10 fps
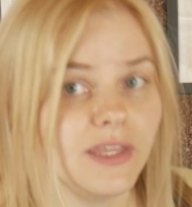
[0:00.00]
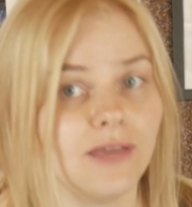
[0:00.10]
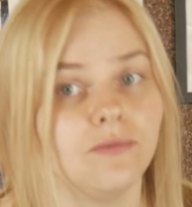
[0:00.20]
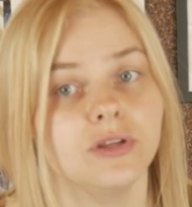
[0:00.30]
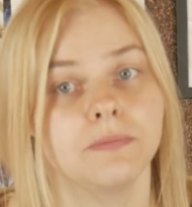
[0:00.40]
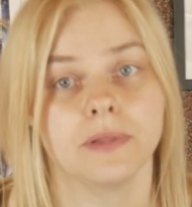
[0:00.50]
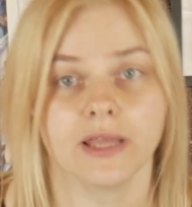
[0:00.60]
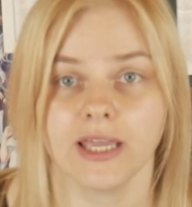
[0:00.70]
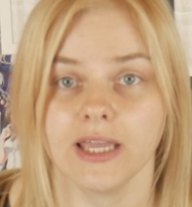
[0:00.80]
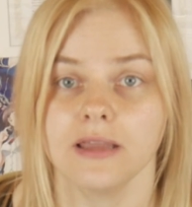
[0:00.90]
they would
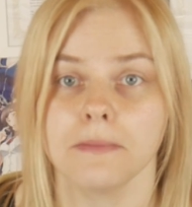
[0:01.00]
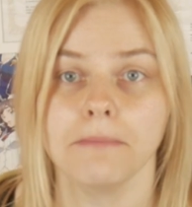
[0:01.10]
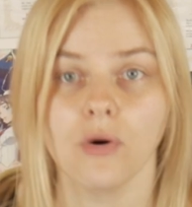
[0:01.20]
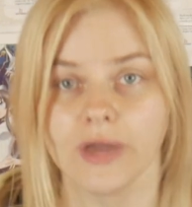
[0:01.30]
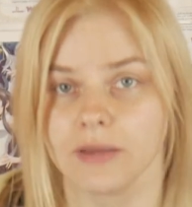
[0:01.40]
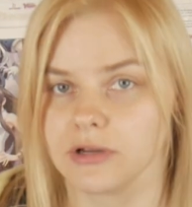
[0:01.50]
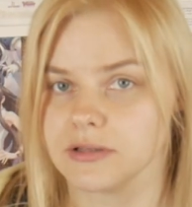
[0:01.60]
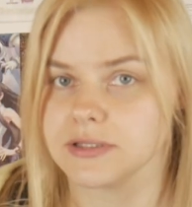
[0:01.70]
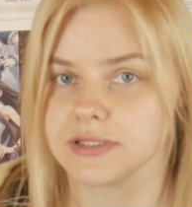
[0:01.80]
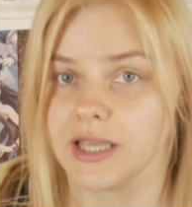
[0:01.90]
play
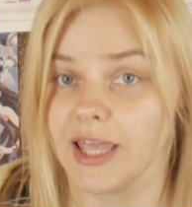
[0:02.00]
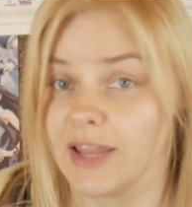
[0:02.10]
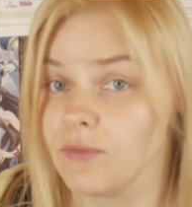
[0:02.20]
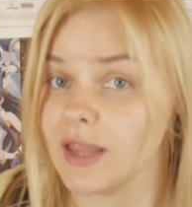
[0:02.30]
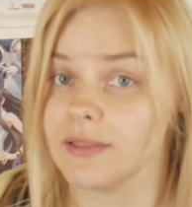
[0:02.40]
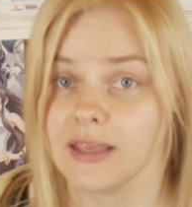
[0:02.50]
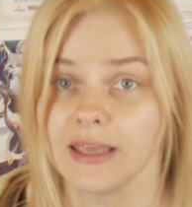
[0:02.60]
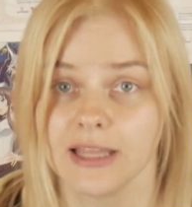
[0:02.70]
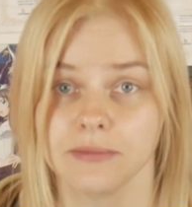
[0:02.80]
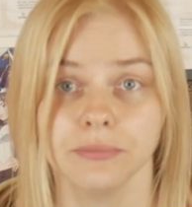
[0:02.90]
Pokemon. And when they
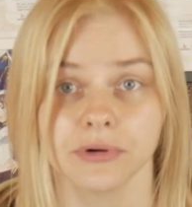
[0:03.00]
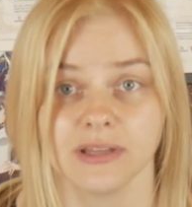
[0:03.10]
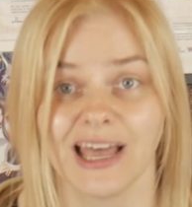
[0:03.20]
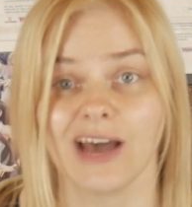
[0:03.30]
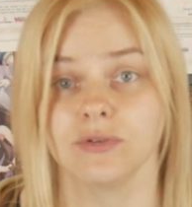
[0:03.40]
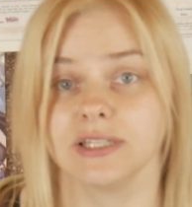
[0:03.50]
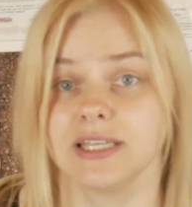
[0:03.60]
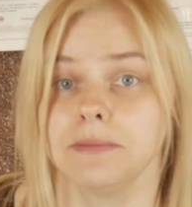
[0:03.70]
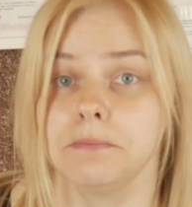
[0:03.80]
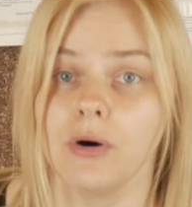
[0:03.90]
get burned out
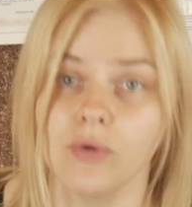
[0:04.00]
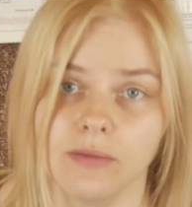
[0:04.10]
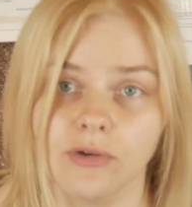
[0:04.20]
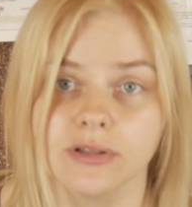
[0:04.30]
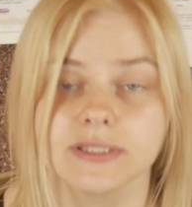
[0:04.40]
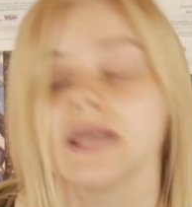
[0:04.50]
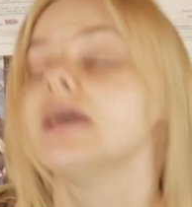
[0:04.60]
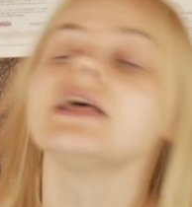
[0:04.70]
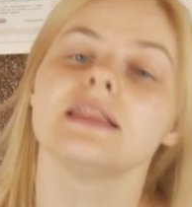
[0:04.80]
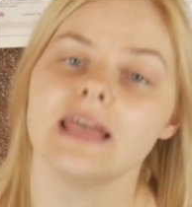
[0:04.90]
in Pokemon,
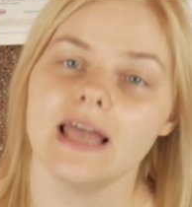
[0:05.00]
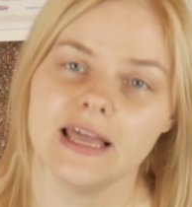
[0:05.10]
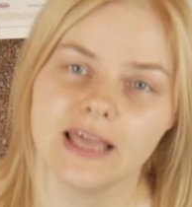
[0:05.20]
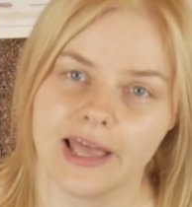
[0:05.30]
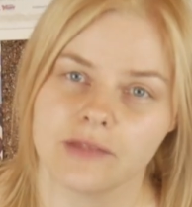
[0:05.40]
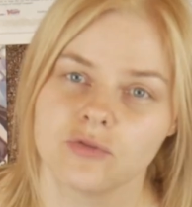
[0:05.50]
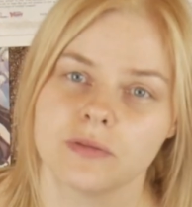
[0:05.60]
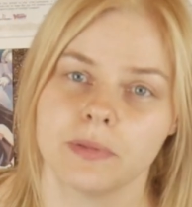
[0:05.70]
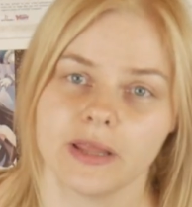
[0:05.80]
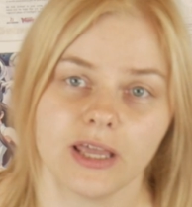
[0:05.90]
they again
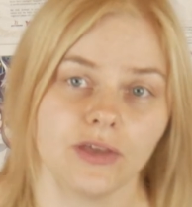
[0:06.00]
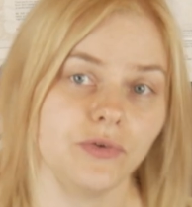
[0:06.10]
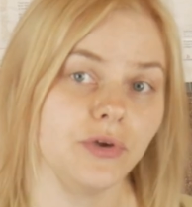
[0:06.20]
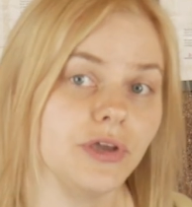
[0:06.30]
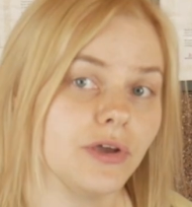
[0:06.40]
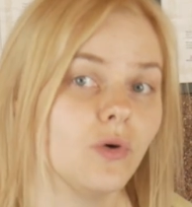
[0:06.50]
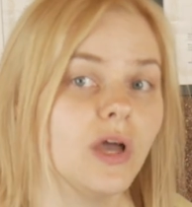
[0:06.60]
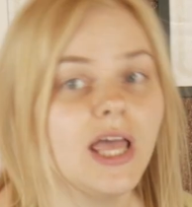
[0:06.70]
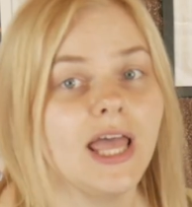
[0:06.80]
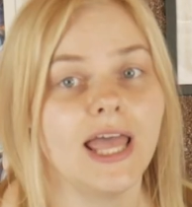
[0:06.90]
would play Yu-Gi-Oh!
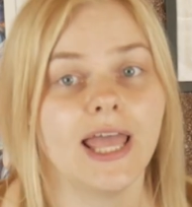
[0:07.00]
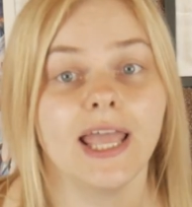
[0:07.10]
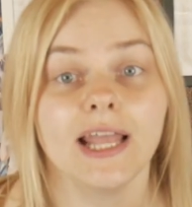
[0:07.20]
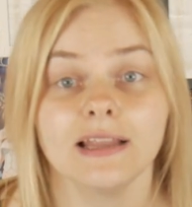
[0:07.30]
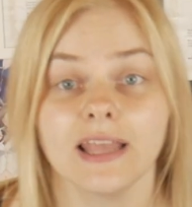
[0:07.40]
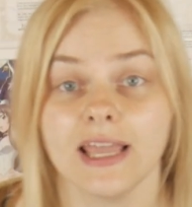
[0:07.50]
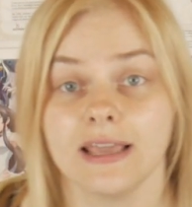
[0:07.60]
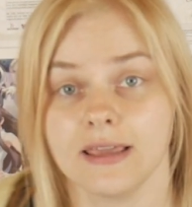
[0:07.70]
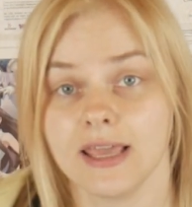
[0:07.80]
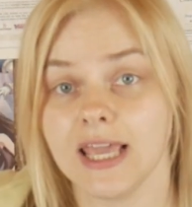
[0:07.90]
And they
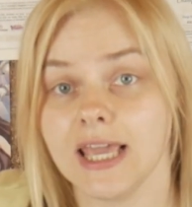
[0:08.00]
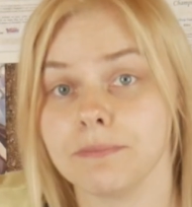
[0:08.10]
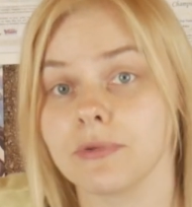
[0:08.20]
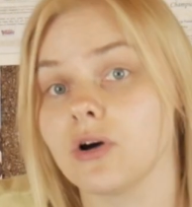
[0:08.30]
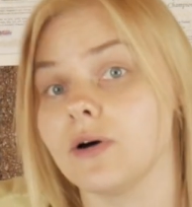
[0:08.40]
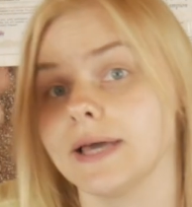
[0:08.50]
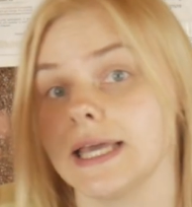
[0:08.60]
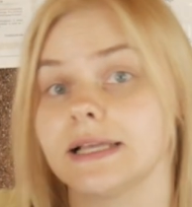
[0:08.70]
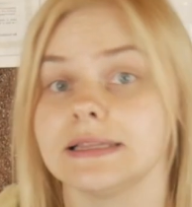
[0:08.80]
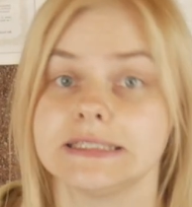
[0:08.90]
keep
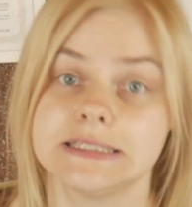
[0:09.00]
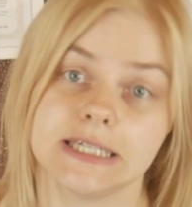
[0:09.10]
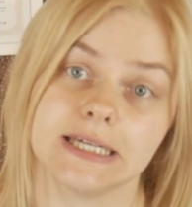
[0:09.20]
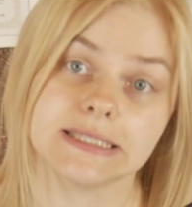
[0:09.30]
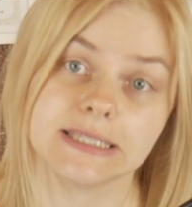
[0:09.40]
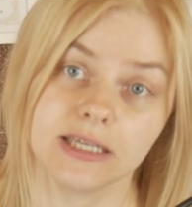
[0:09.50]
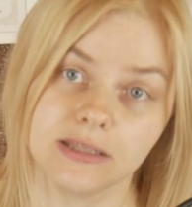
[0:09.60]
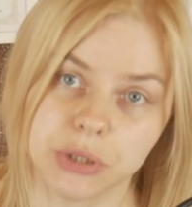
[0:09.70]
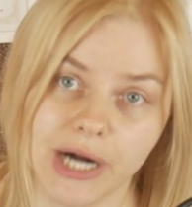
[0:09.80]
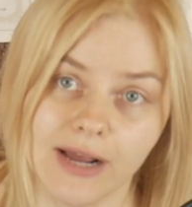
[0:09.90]
going just
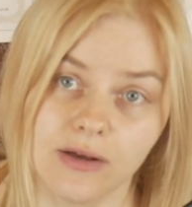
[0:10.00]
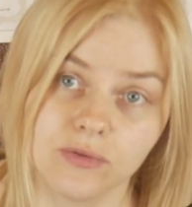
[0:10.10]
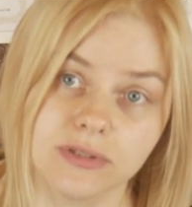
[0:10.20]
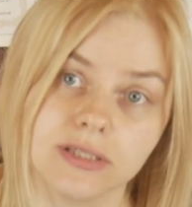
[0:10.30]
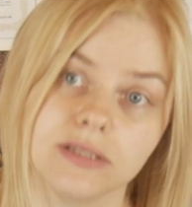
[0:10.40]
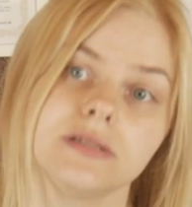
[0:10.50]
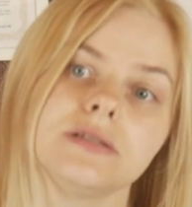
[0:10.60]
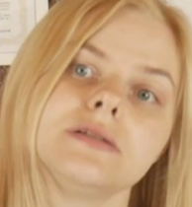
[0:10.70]
in rounds.